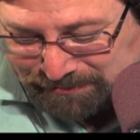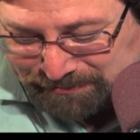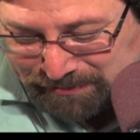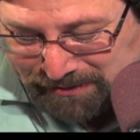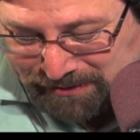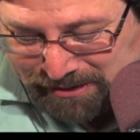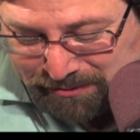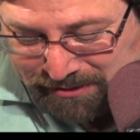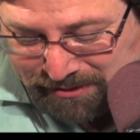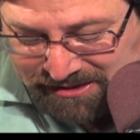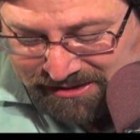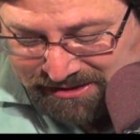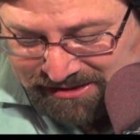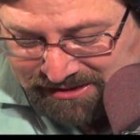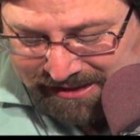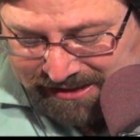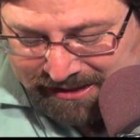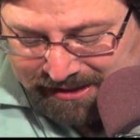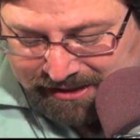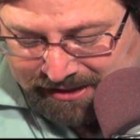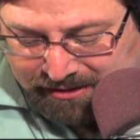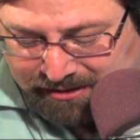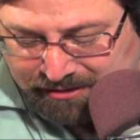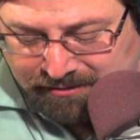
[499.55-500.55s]
But we see
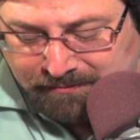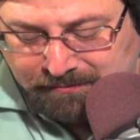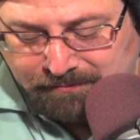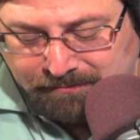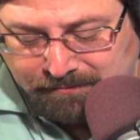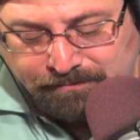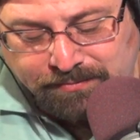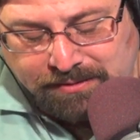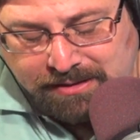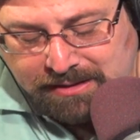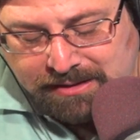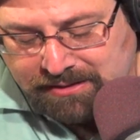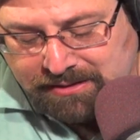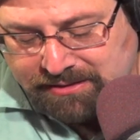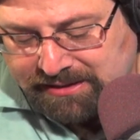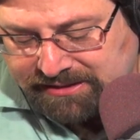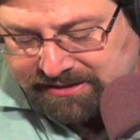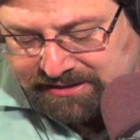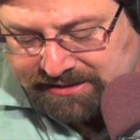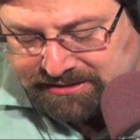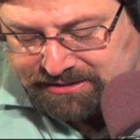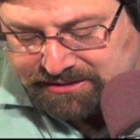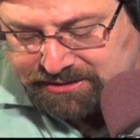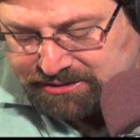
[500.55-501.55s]
here that
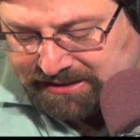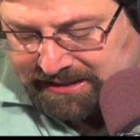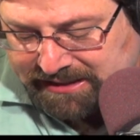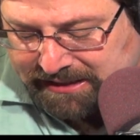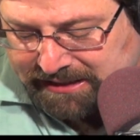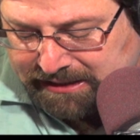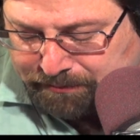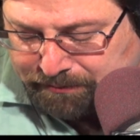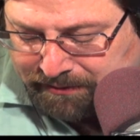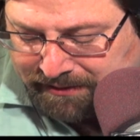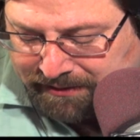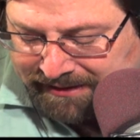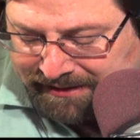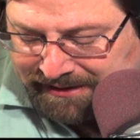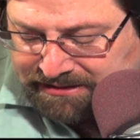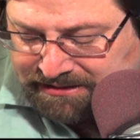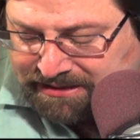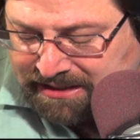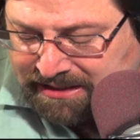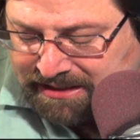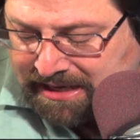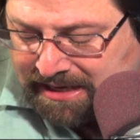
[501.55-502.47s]
this is taking place,